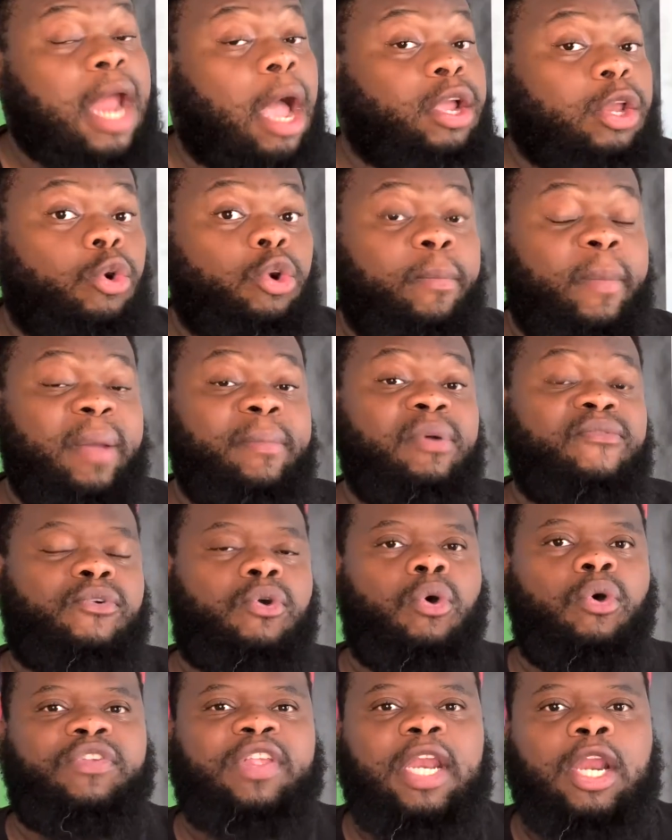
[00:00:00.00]
you remember, of
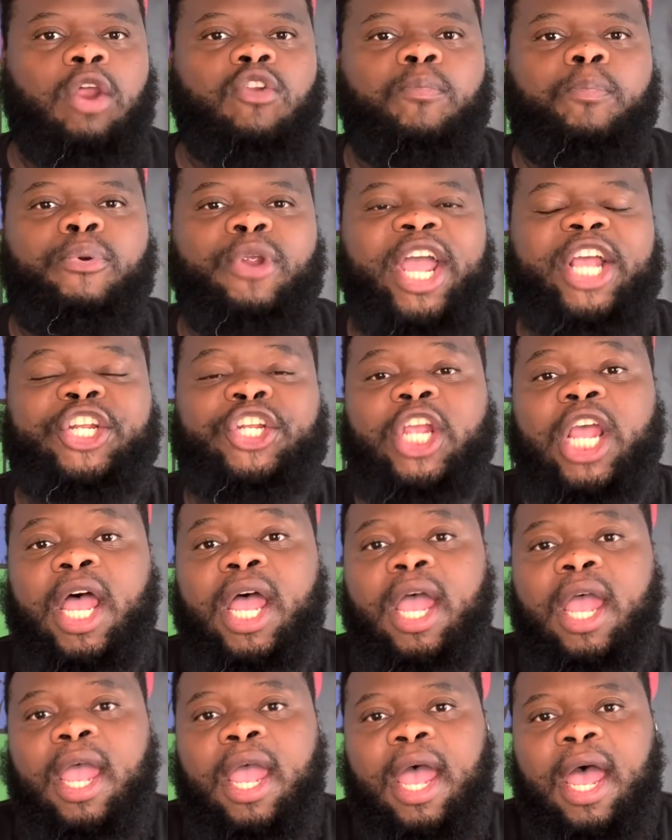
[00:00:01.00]
course, a lot of pressure
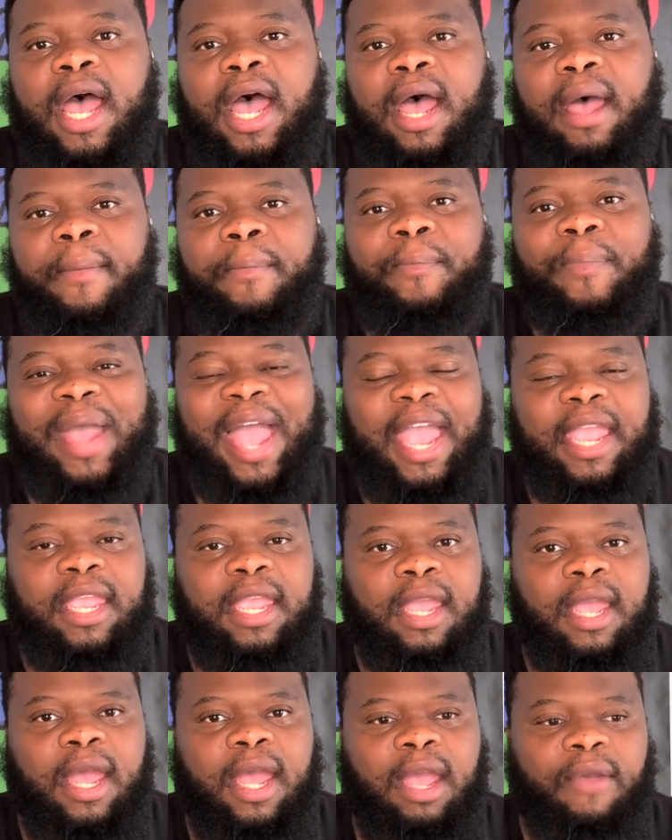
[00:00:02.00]

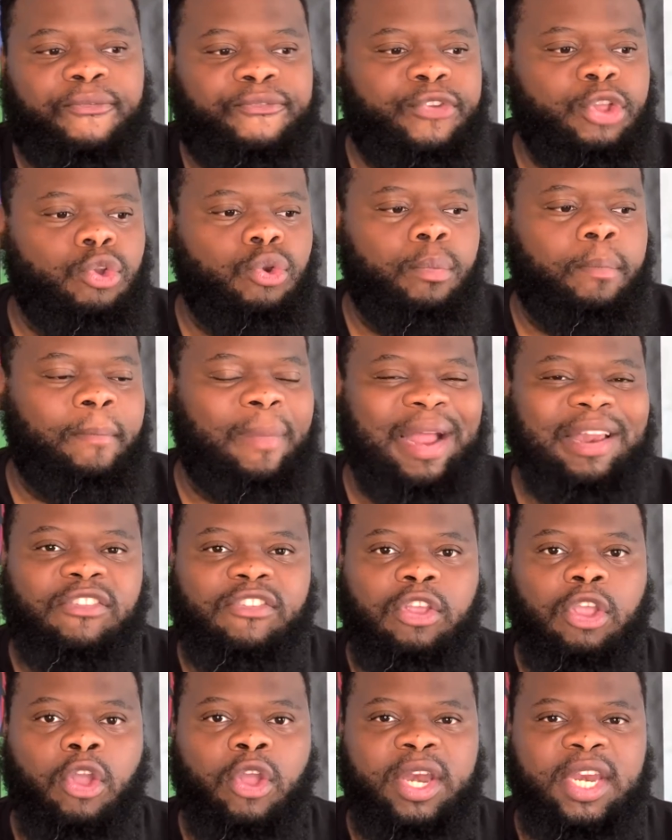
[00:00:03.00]
back a few
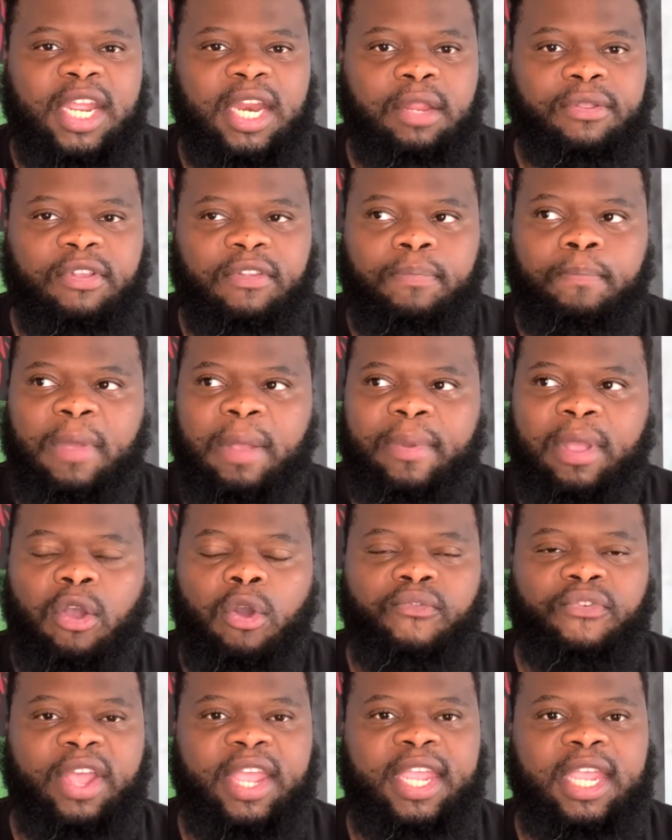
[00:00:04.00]
months ago, indeed just maybe
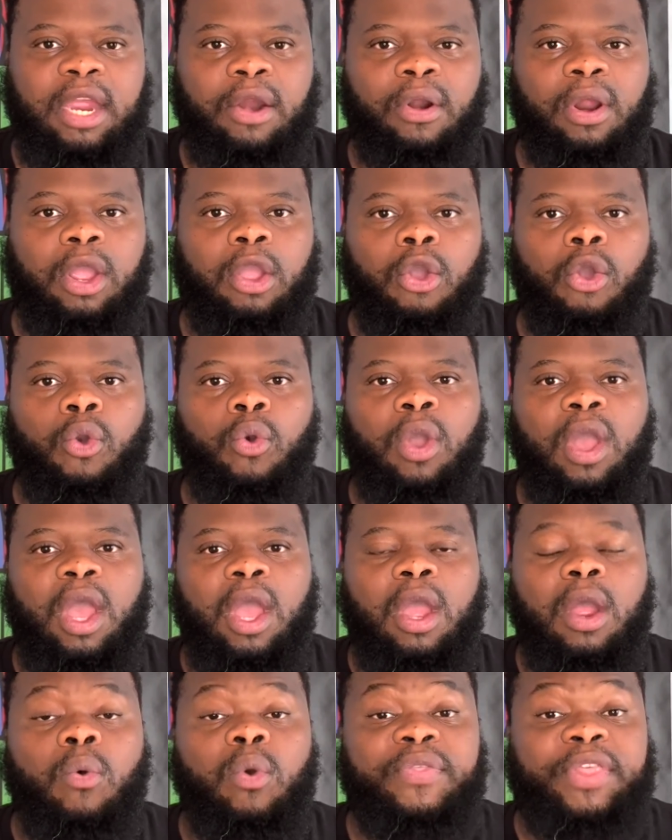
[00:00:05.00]
over a year ago,
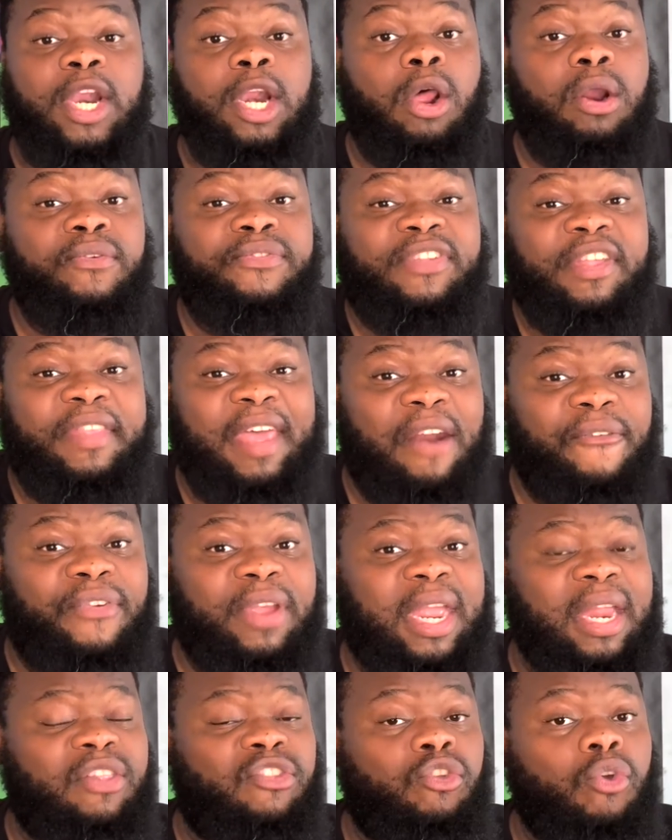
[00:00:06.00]
with a lot of South
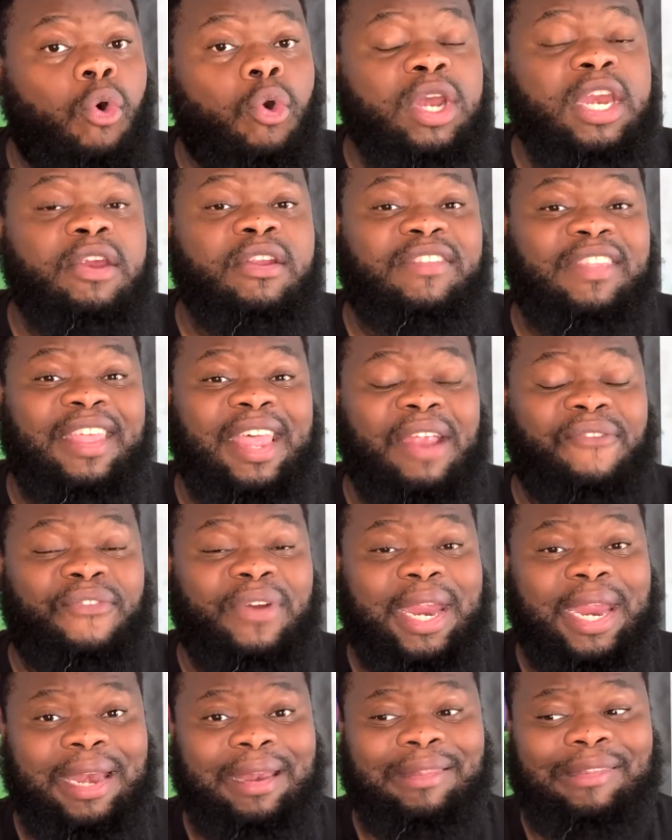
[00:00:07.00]
Africans, ordinary South
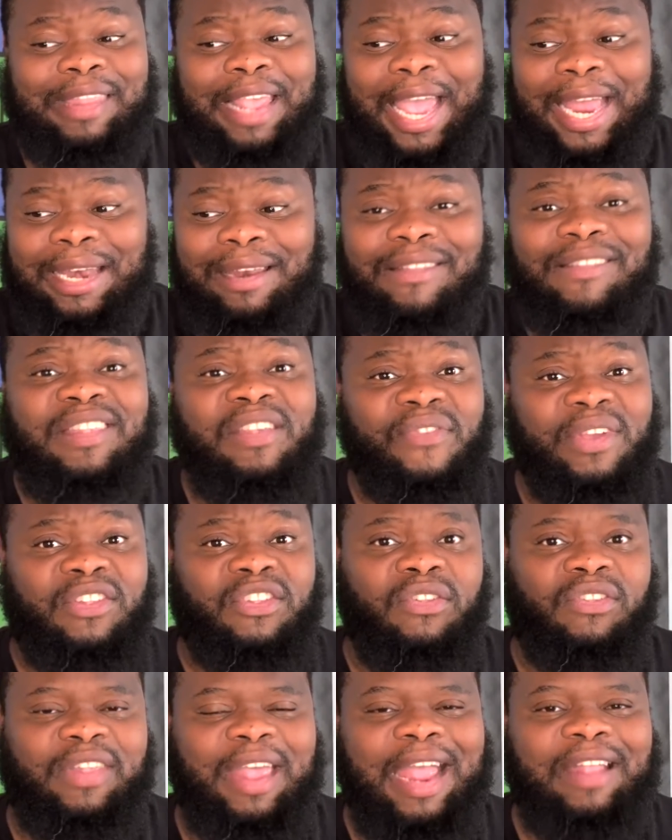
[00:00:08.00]
Africans and civic
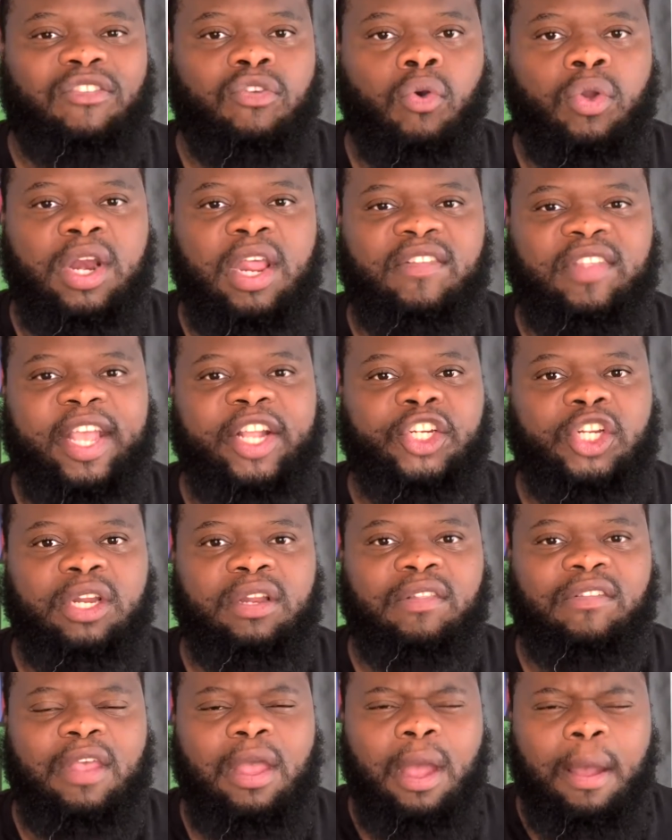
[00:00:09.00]
society
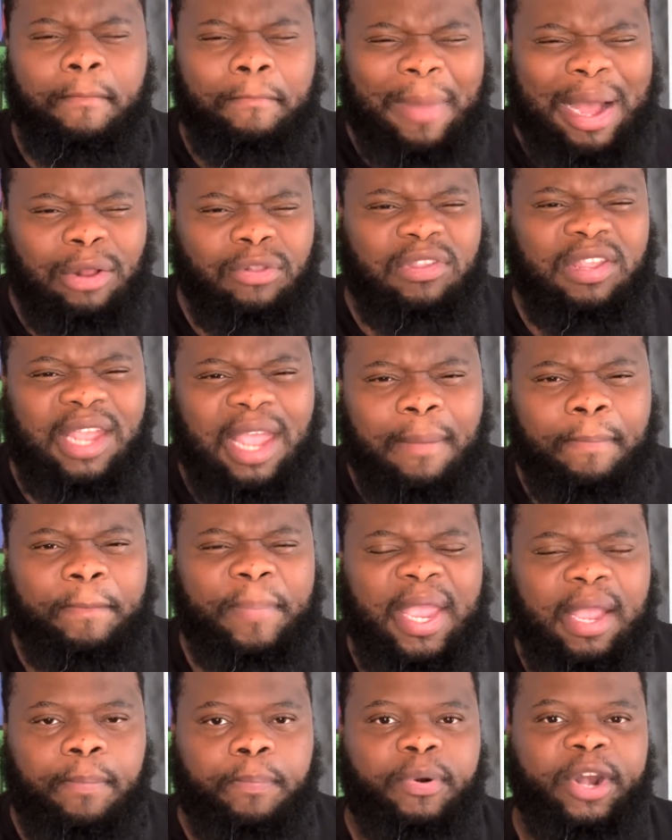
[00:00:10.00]
organizations mounting a
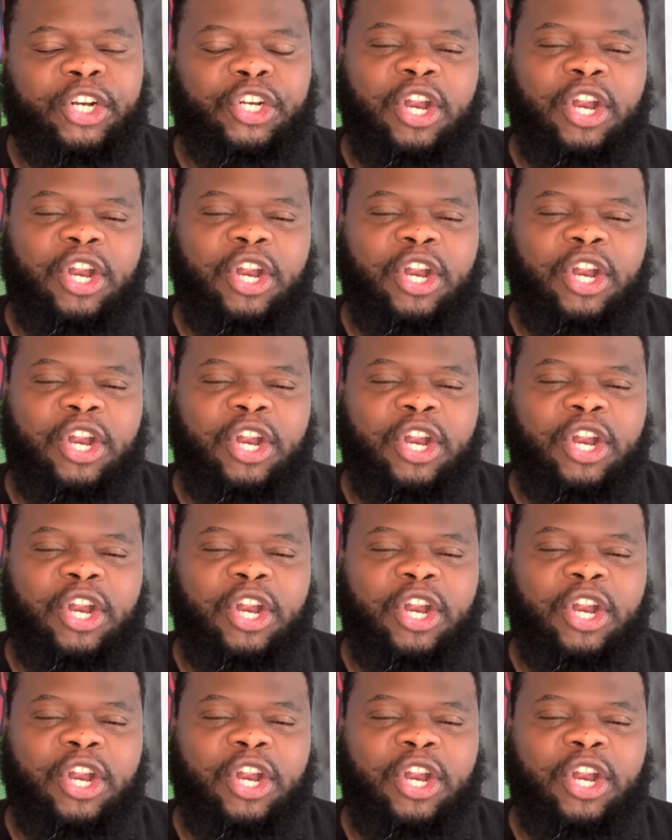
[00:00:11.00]
big pressure